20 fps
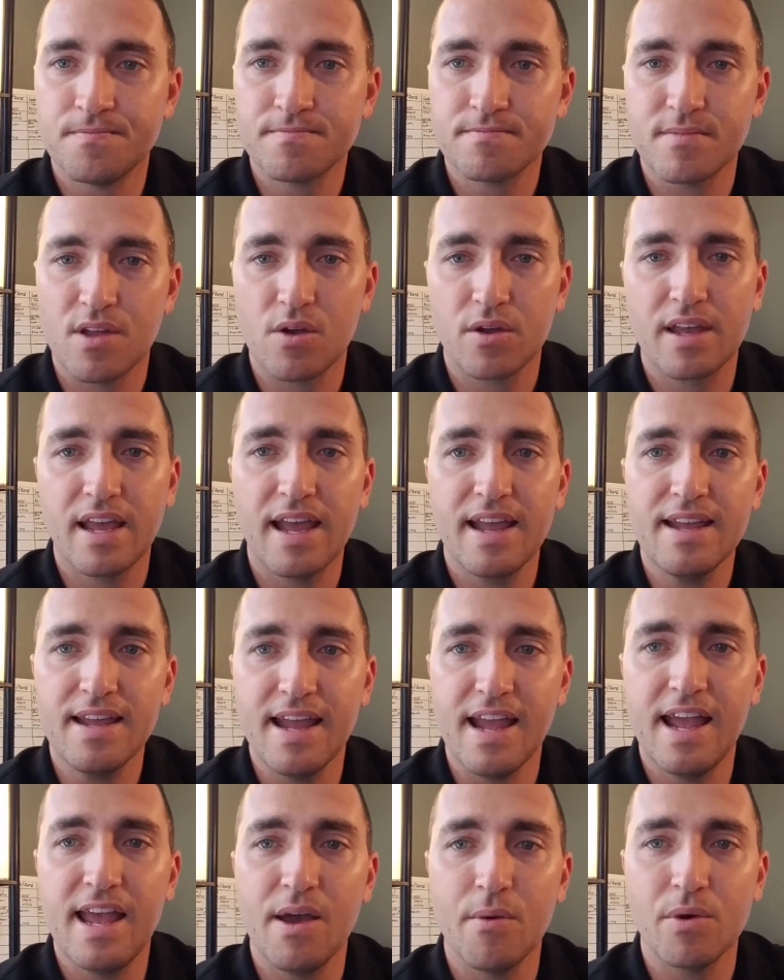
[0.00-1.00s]

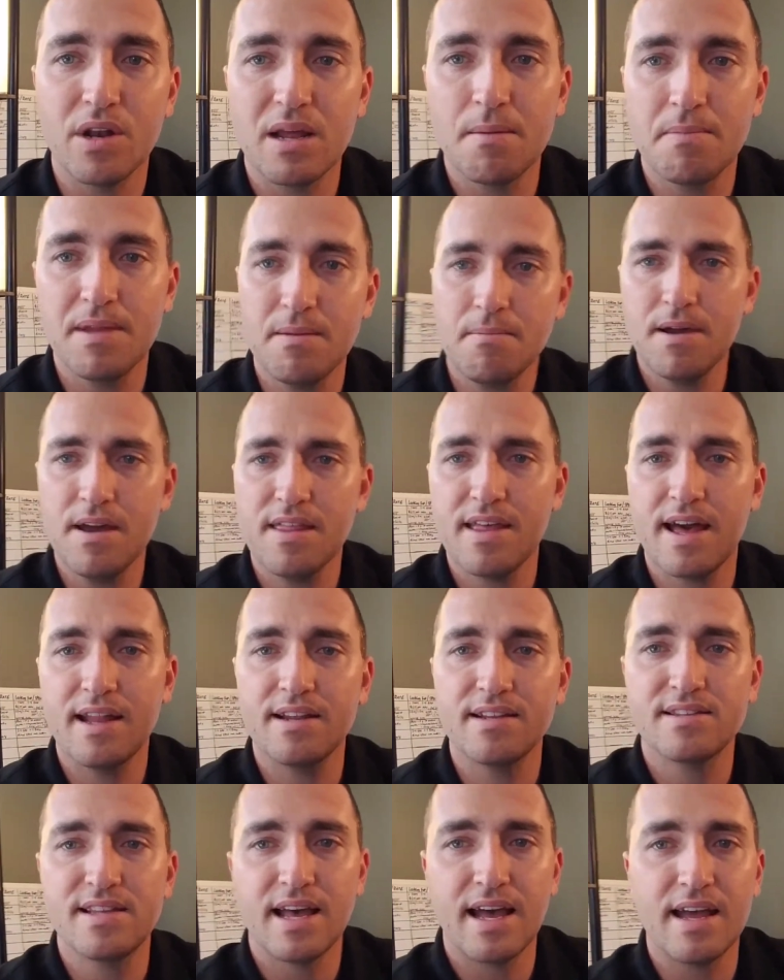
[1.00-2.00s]
Okay, and what I mean by that
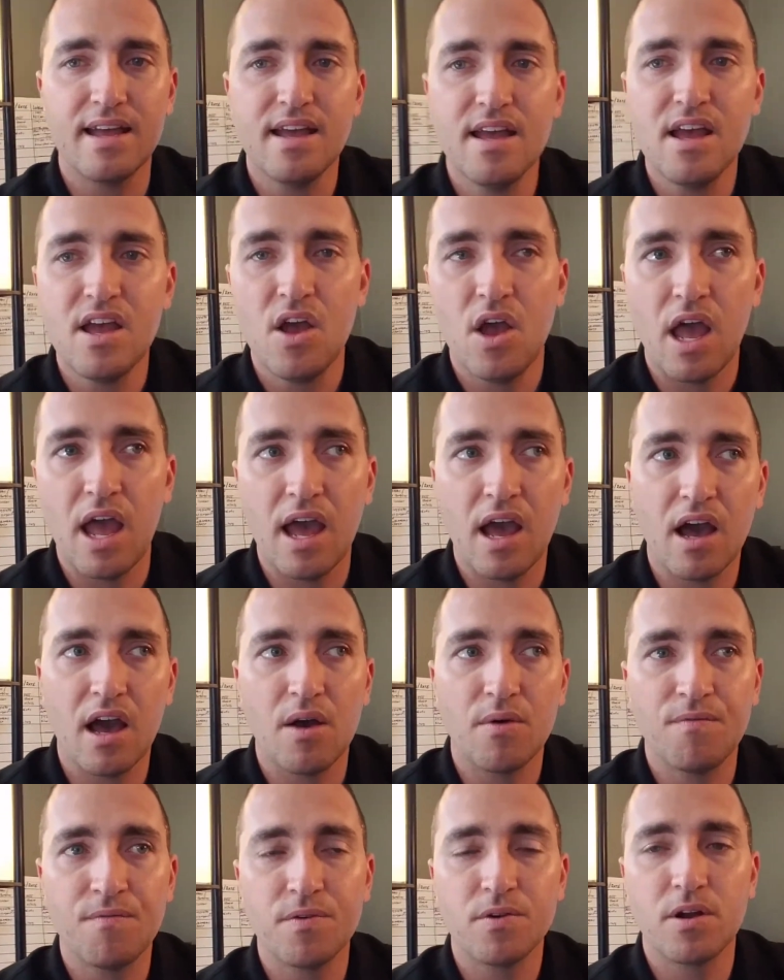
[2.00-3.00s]
is that
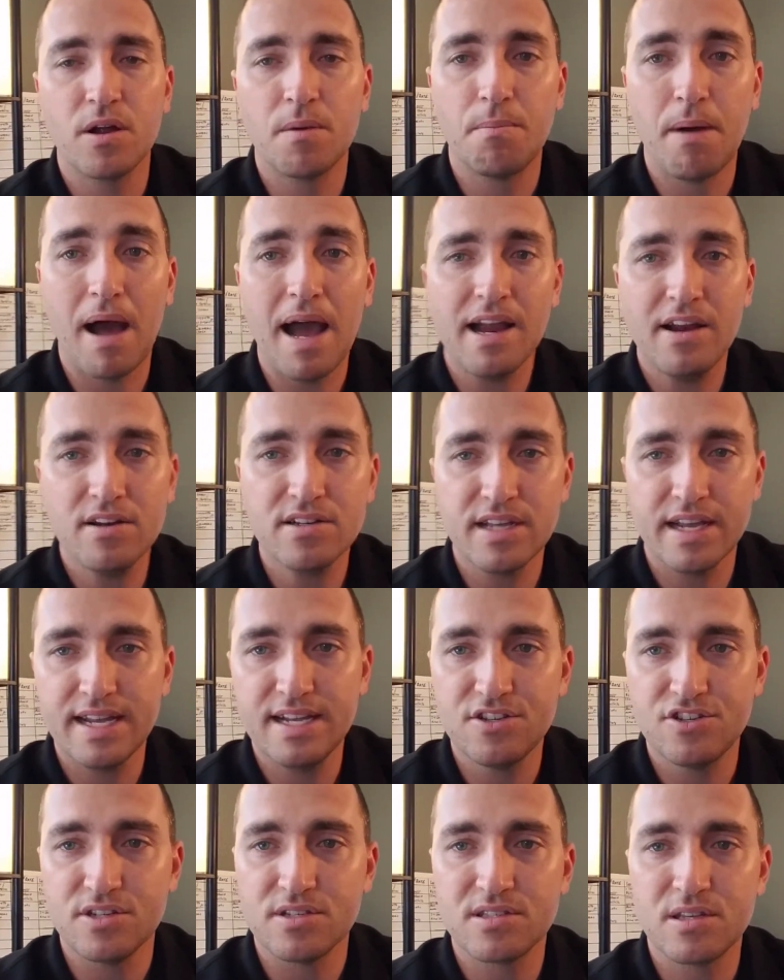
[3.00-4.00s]
for a buyer's
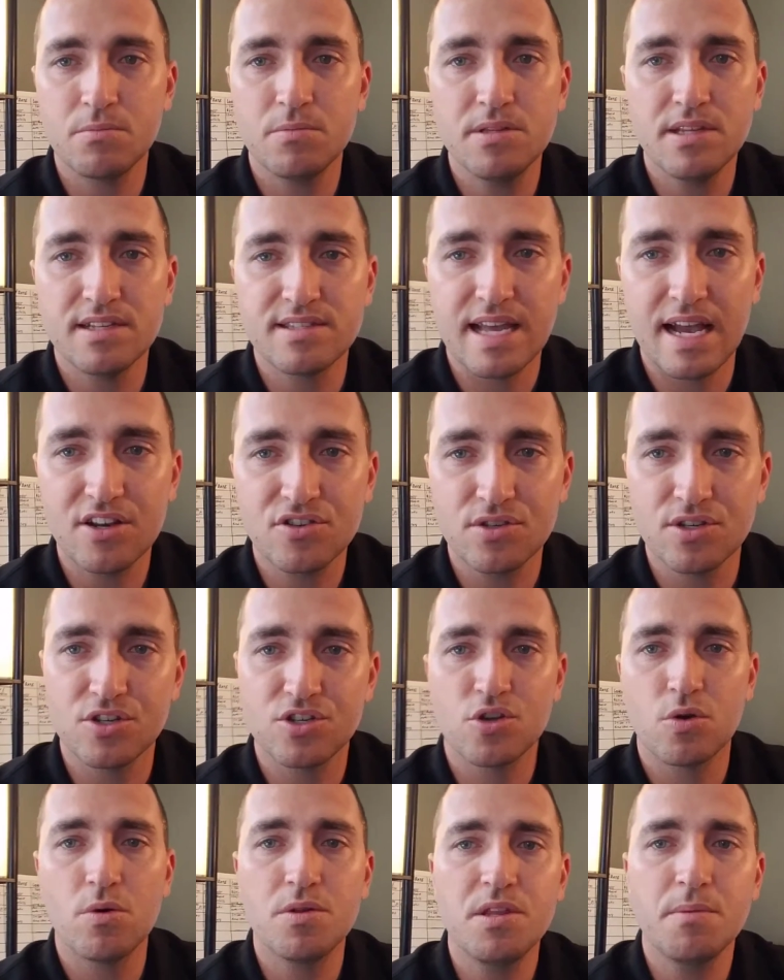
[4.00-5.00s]
agent, someone that's actually
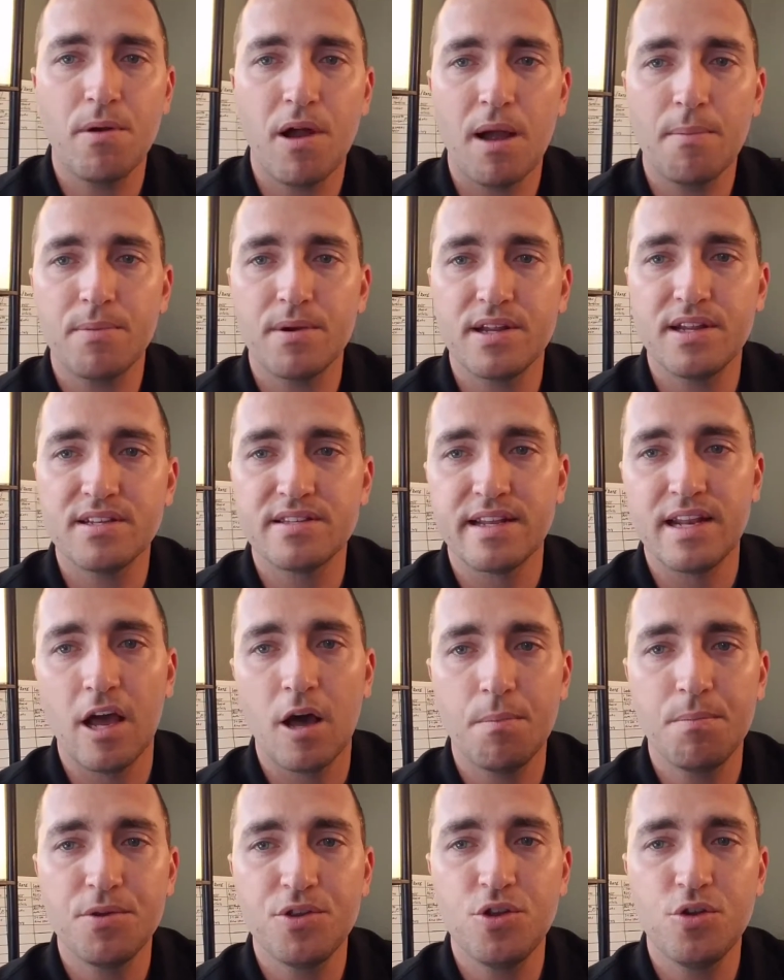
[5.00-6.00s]
showing the properties and
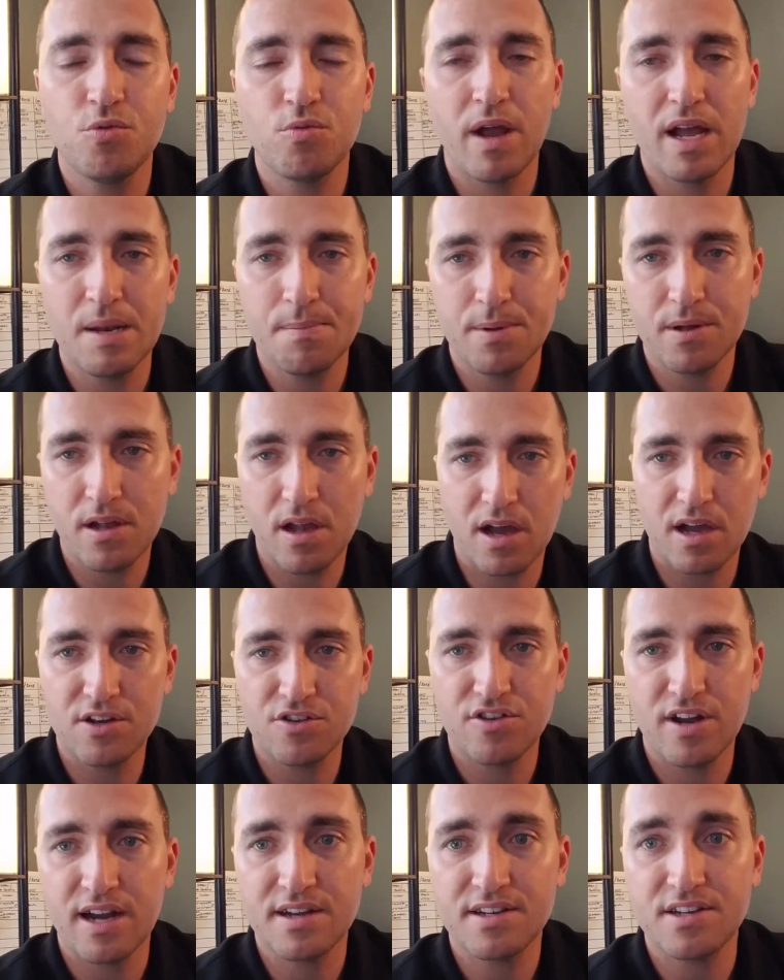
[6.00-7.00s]
helping you write up a
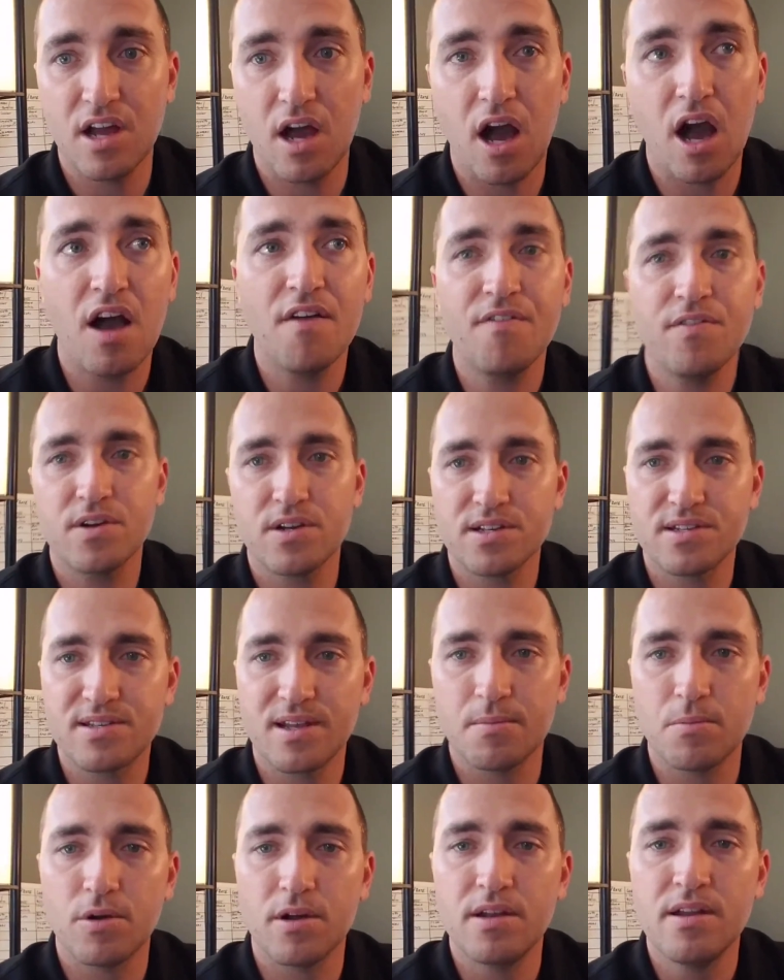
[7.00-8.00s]
contract to offer to
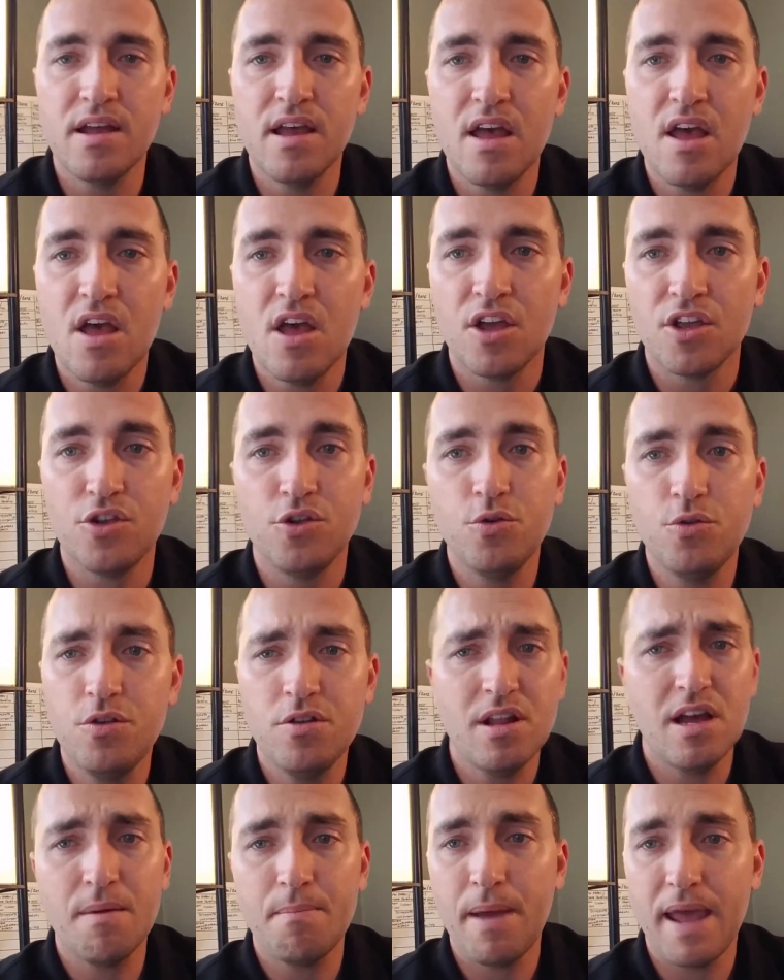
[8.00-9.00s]
someone, you do
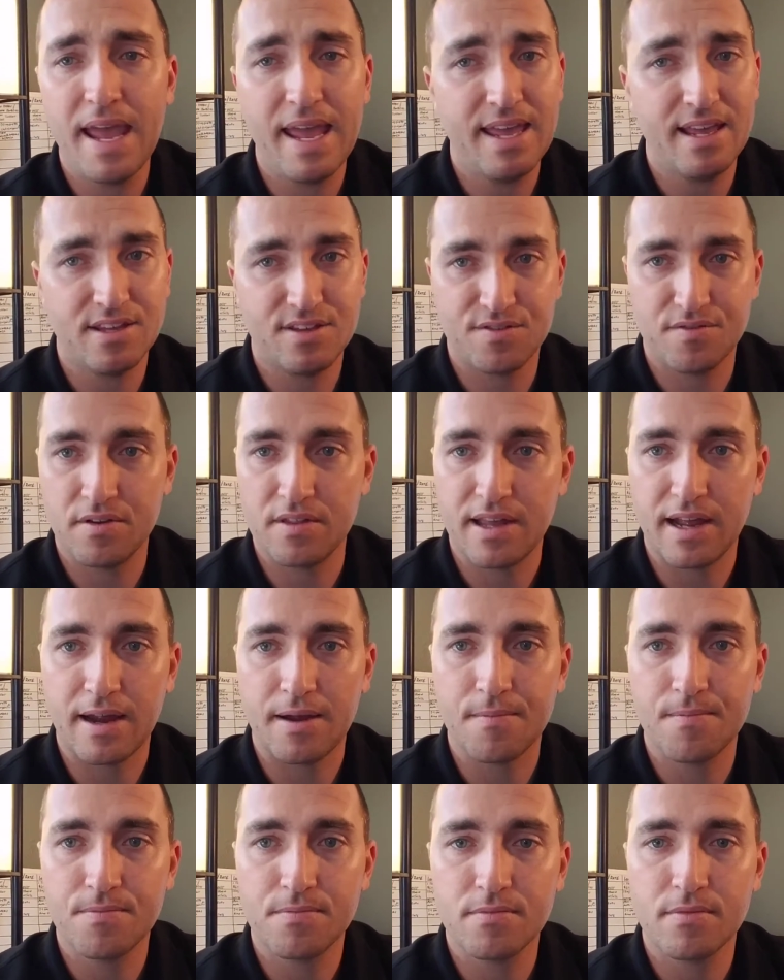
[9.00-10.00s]
not pay us for that.